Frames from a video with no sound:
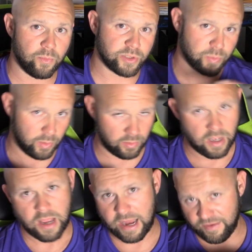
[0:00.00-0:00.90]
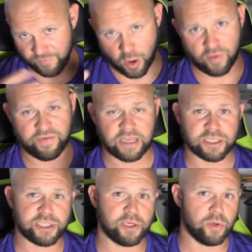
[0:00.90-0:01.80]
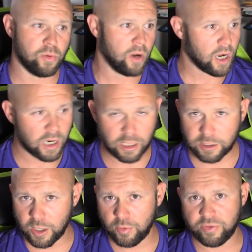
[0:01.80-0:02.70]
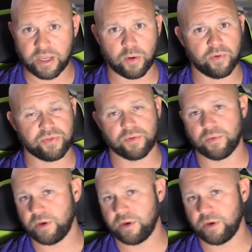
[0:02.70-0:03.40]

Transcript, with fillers: which will evolve into clothing with,